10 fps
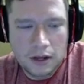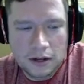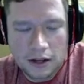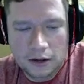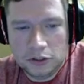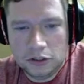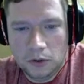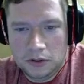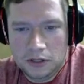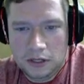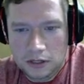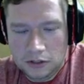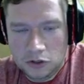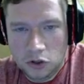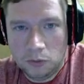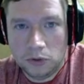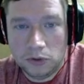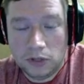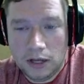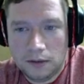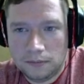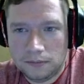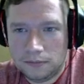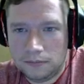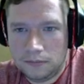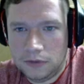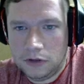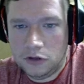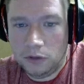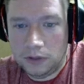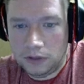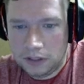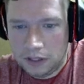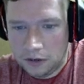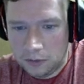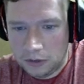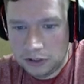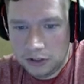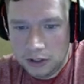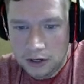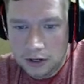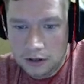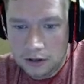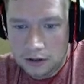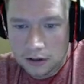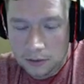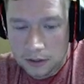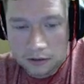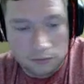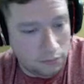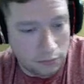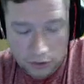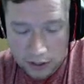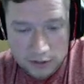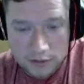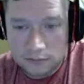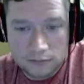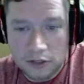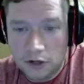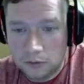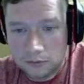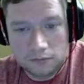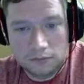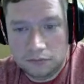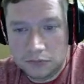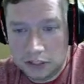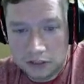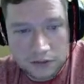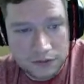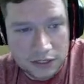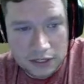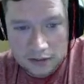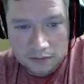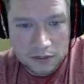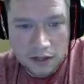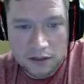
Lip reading: Now it's showing the durability here, which, I mean, granted, didn't leave a dent, nothing like